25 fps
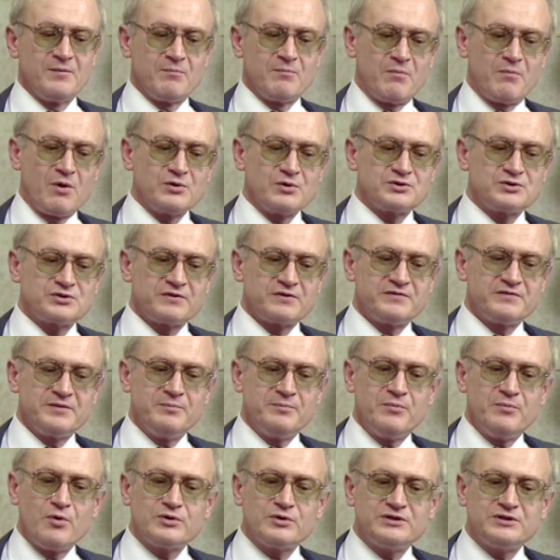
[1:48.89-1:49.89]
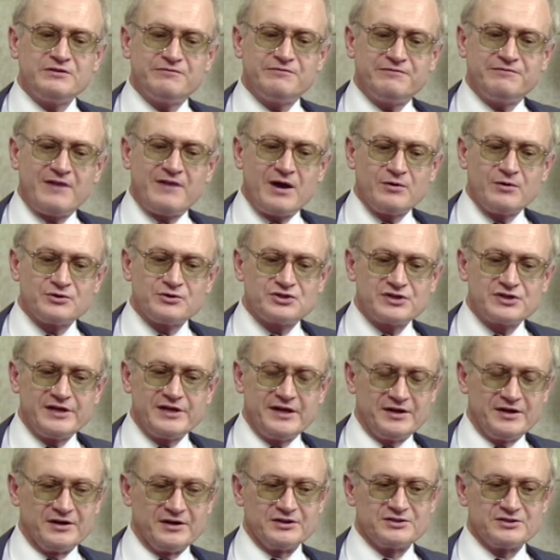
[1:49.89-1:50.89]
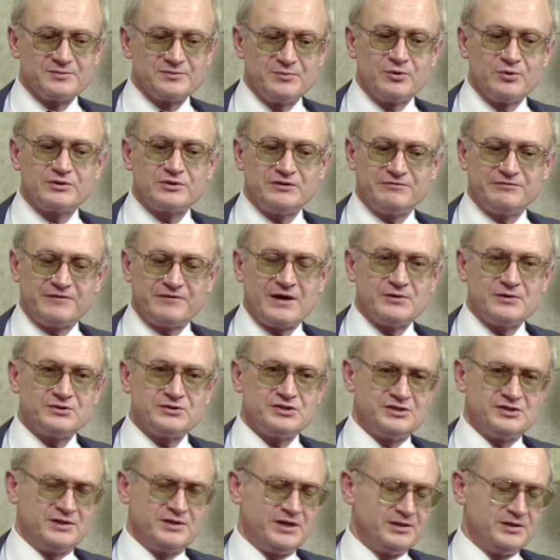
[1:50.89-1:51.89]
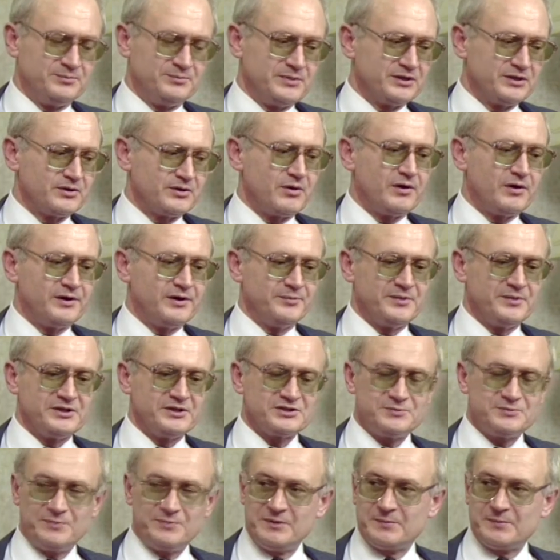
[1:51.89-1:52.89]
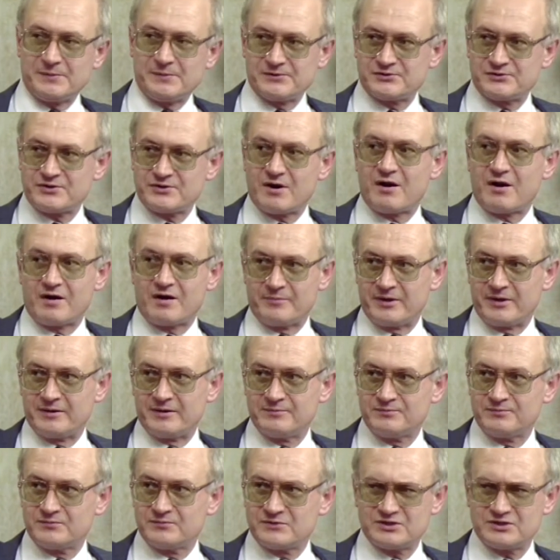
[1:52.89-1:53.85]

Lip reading: Most of the Mukti Fauj leaders, Mukti Fauj in Bengali means People's Army,